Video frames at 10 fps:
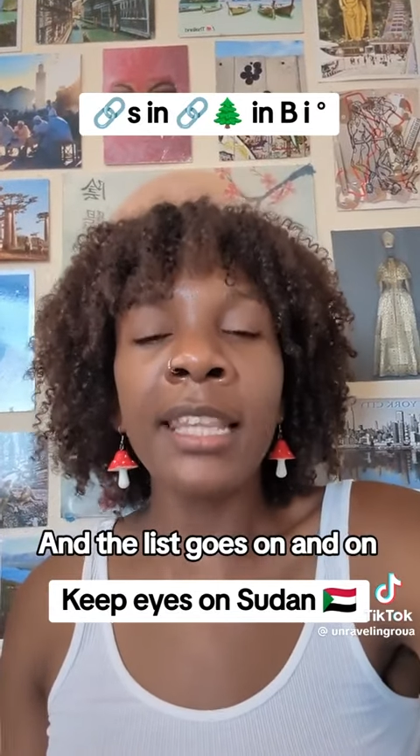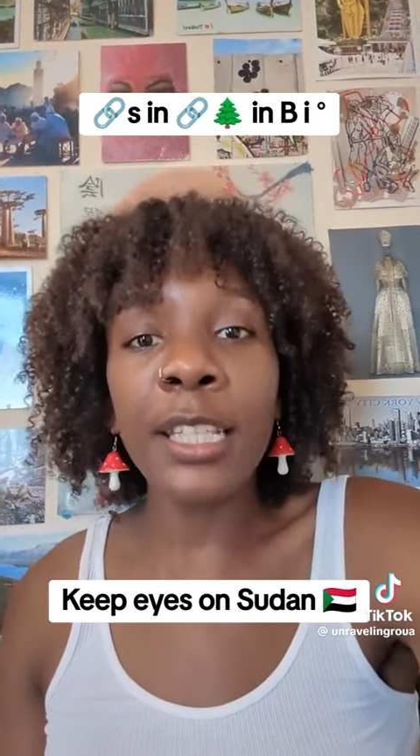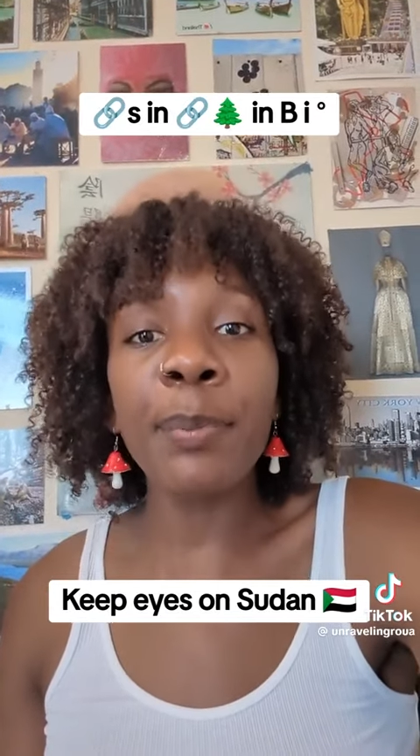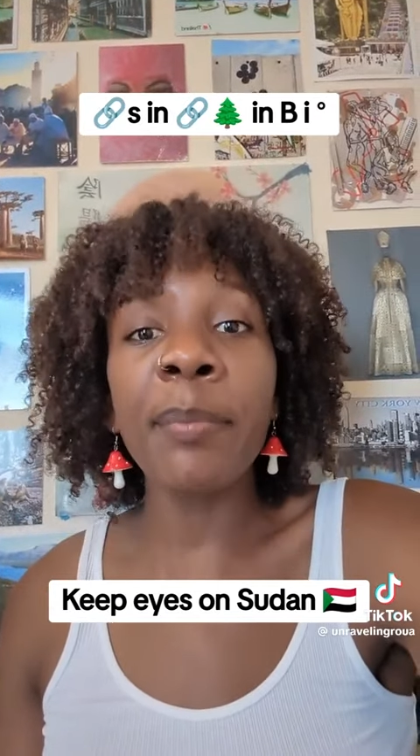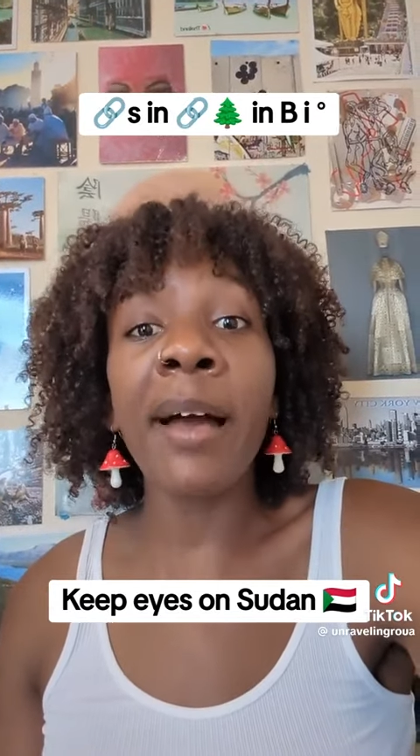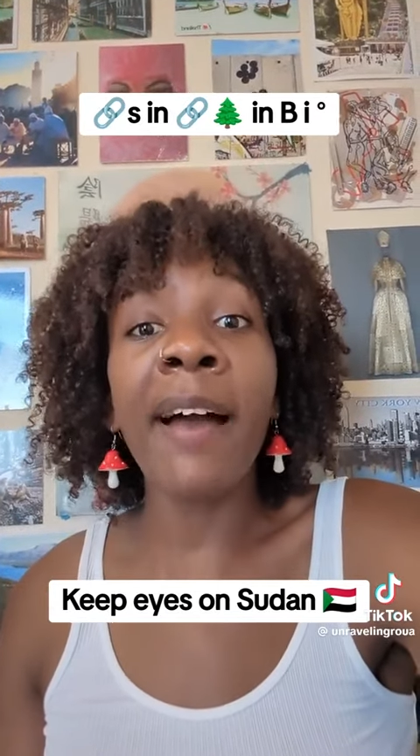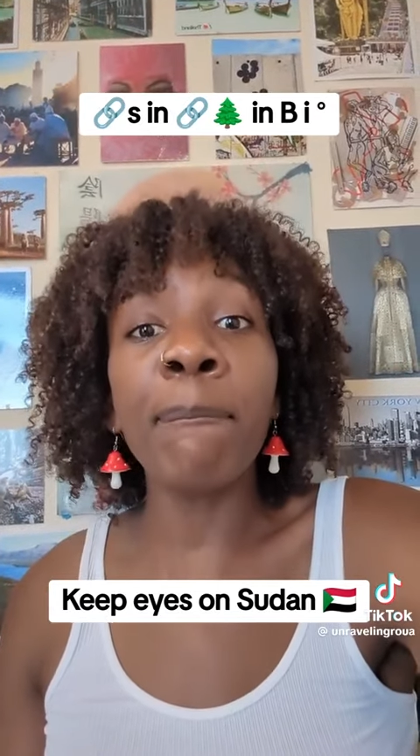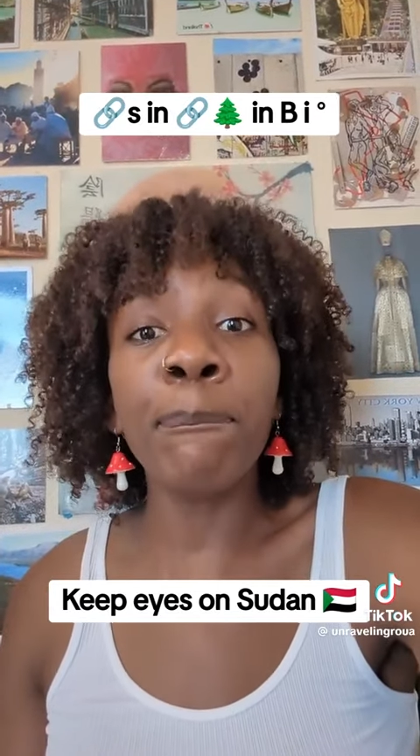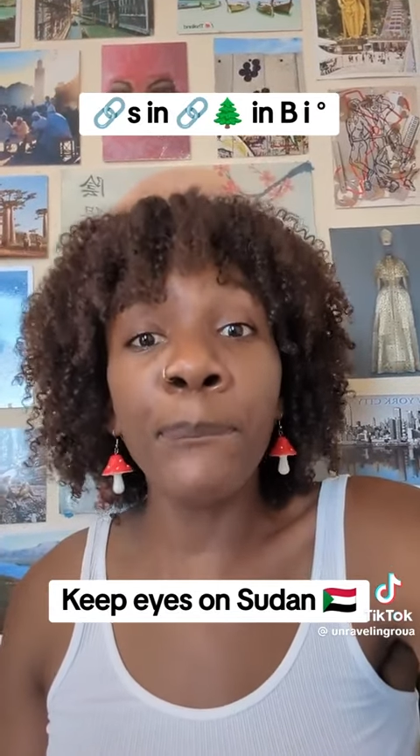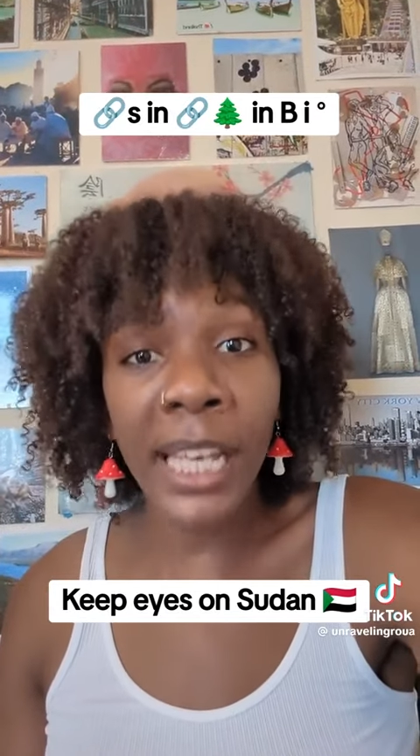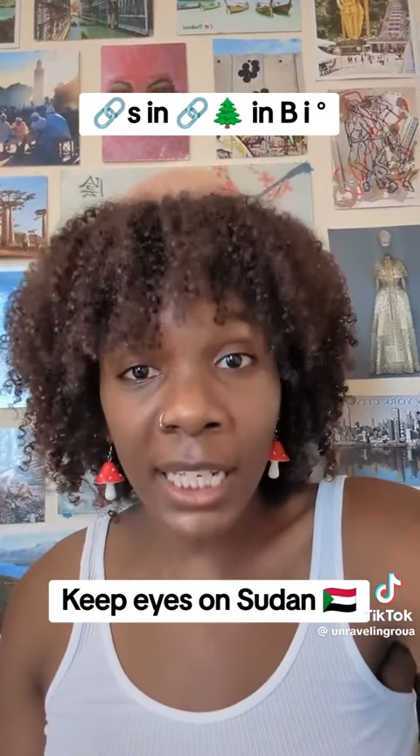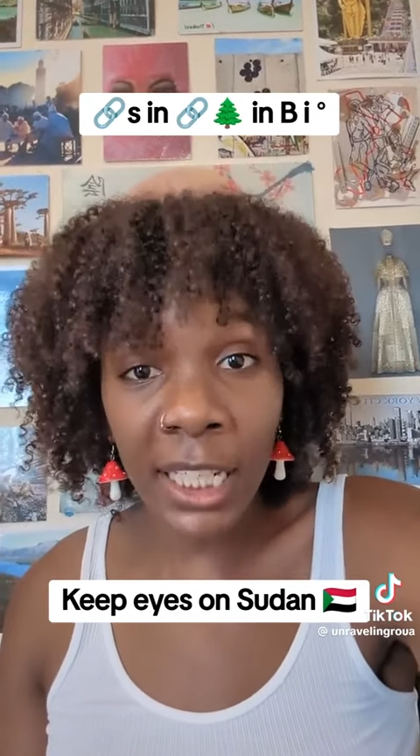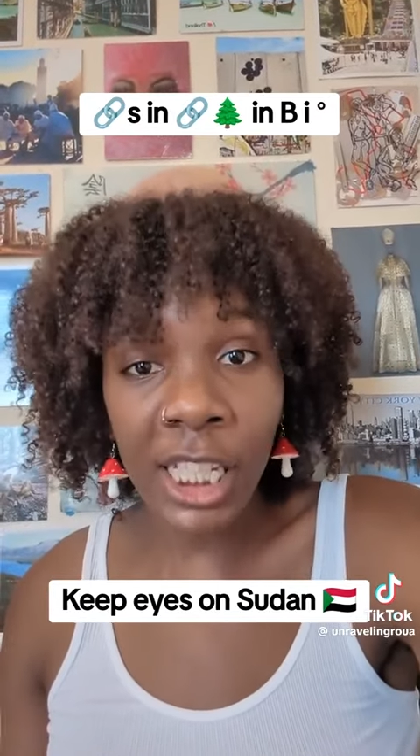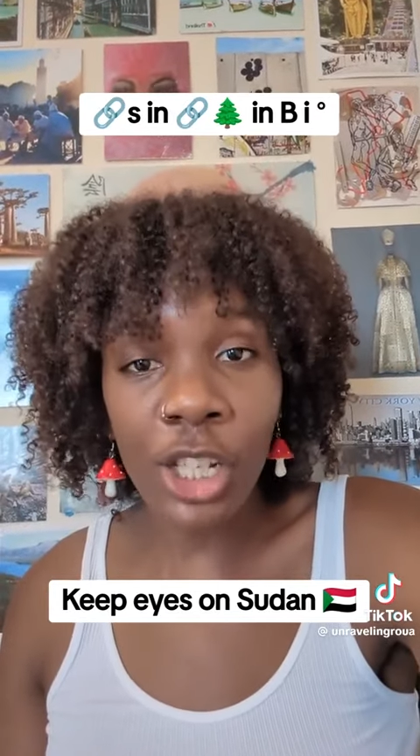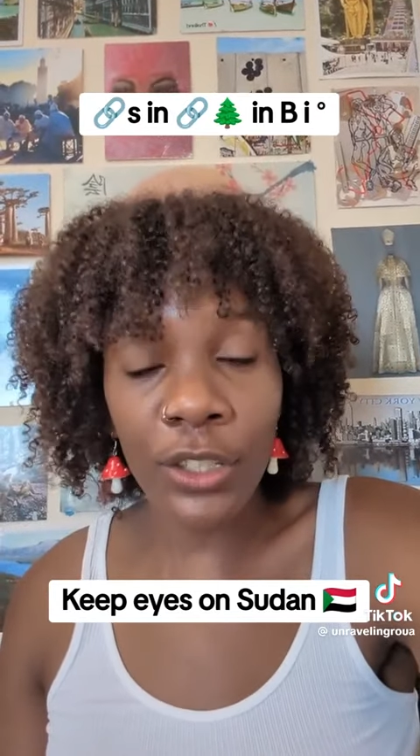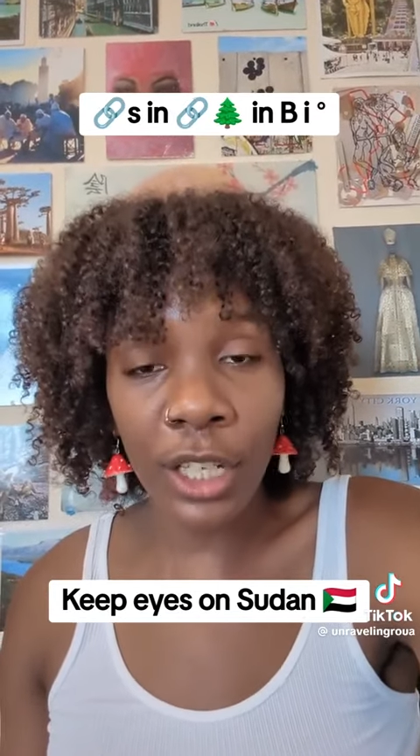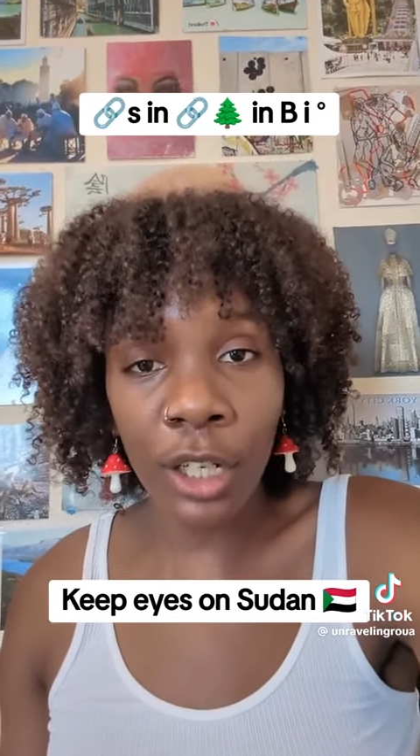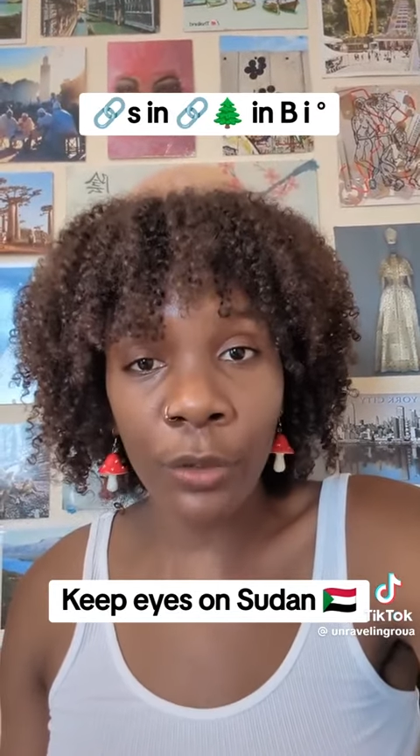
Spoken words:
These people have been using our